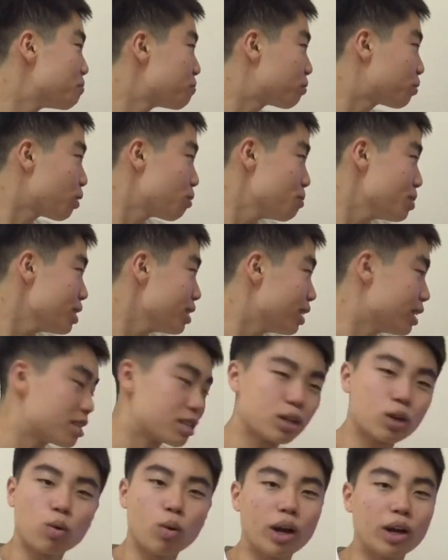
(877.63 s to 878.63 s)
For me,
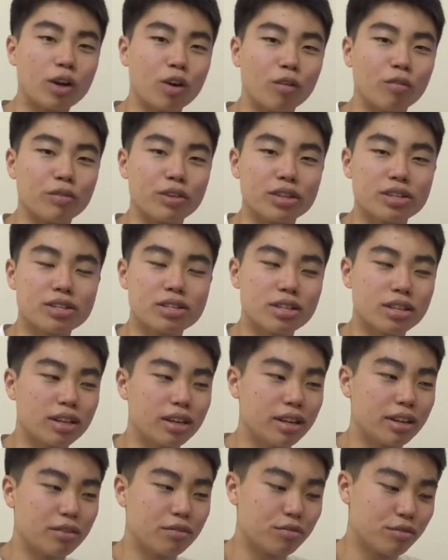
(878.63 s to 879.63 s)
it's quite obvious,
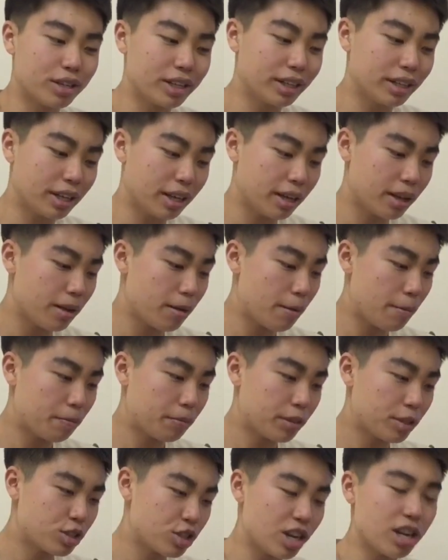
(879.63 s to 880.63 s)
and really,
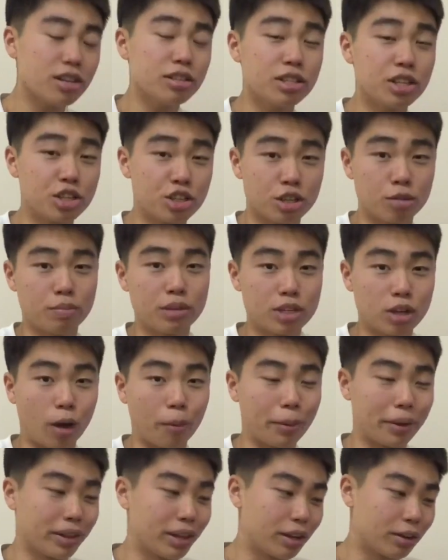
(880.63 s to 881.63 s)
Chelsea should be
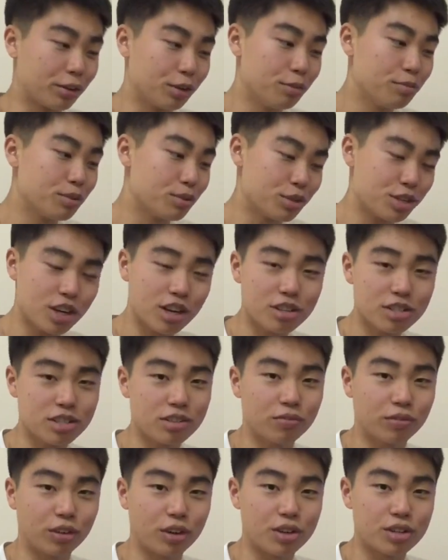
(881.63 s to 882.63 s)
topping that group. So
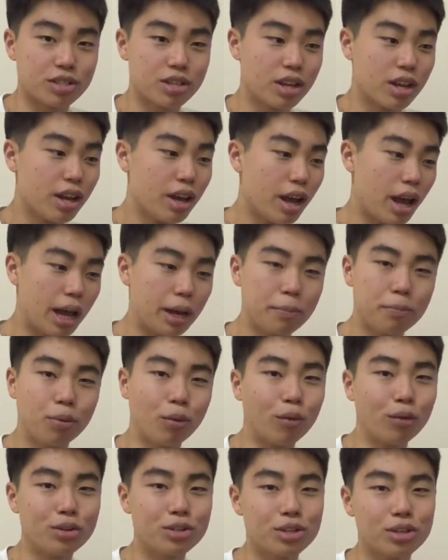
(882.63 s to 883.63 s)
Chelsea first, and
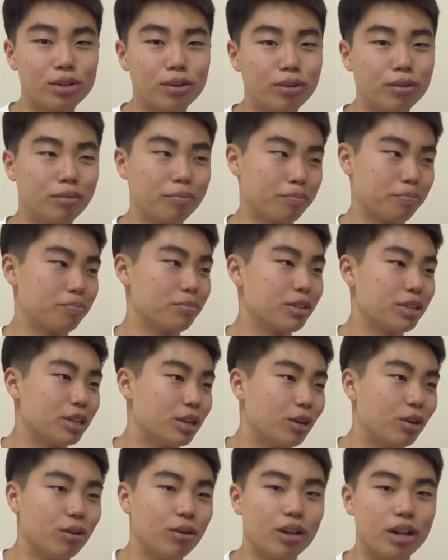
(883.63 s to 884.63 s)
Porto,
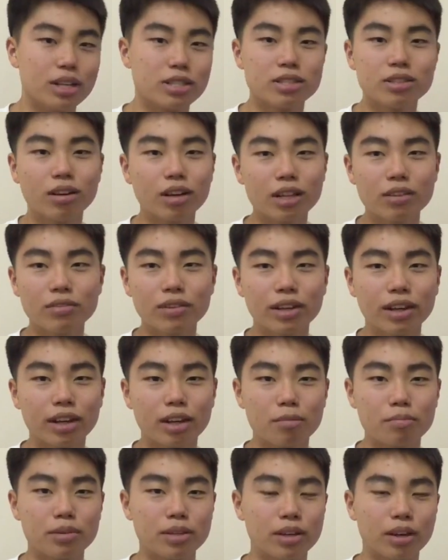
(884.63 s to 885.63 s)
it's not even
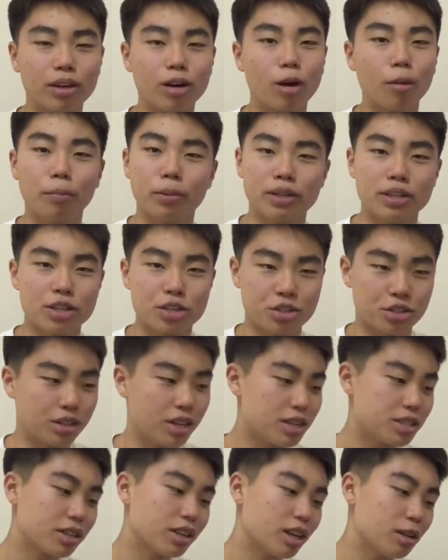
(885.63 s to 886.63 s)
gonna be a competition.
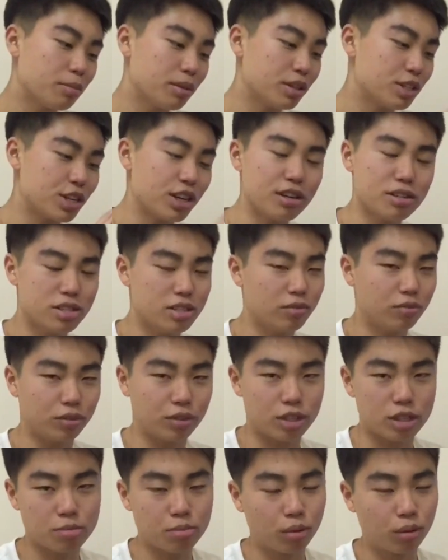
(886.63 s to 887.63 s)
It's gonna be Chelsea
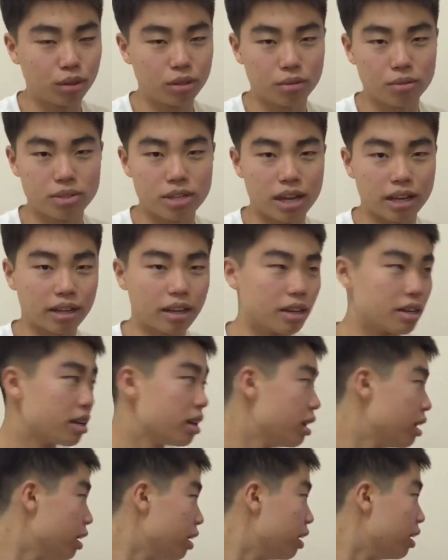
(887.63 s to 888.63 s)
first, Porto
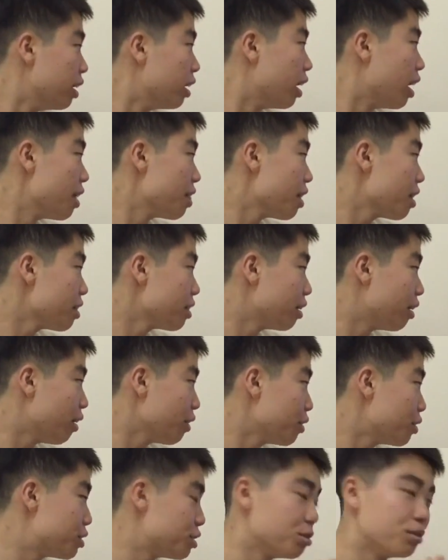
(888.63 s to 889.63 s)
second, and then the
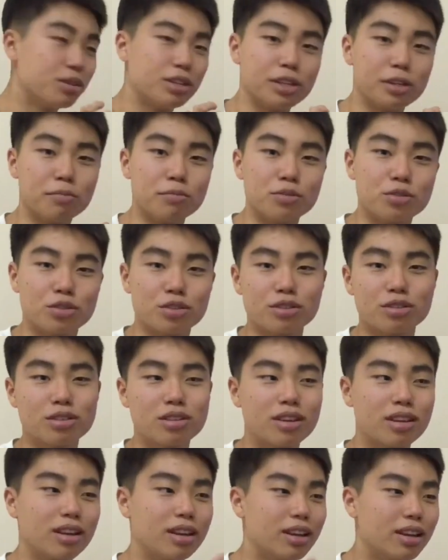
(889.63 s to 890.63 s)
other 2 teams
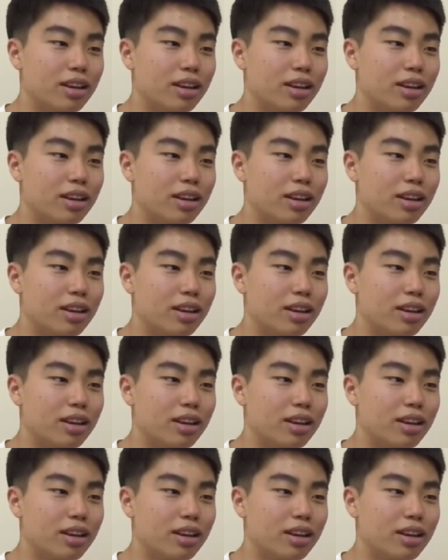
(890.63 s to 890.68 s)
just.